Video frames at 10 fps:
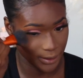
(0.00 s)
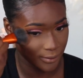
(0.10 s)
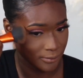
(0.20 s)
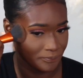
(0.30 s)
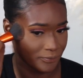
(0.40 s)

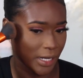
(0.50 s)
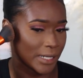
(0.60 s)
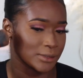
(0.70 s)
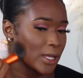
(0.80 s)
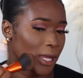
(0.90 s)
Like,
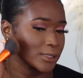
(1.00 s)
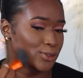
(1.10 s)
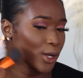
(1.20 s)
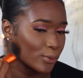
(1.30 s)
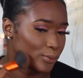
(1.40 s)
I
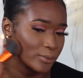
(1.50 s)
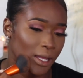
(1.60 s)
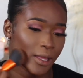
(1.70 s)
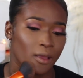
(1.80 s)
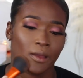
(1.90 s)
don't.
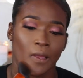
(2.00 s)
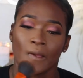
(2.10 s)
Like,